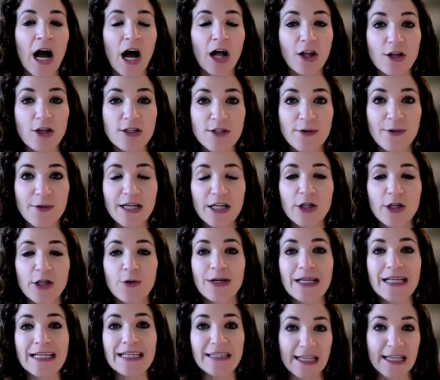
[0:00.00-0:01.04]
I'll also
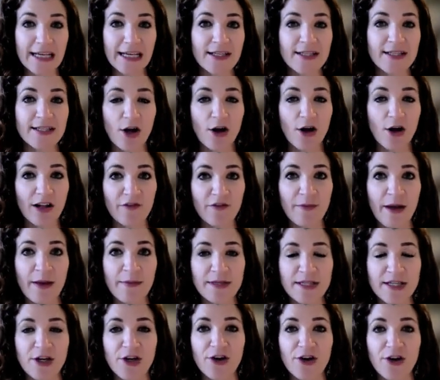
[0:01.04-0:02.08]
include links to all of my
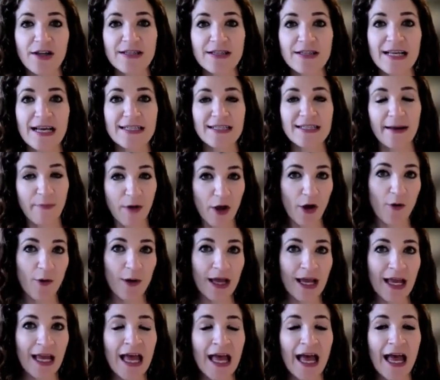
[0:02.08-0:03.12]
materials as I'm
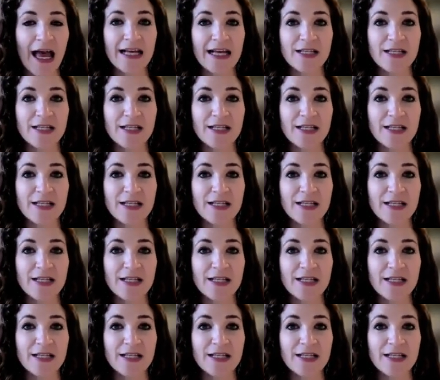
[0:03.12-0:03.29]
going,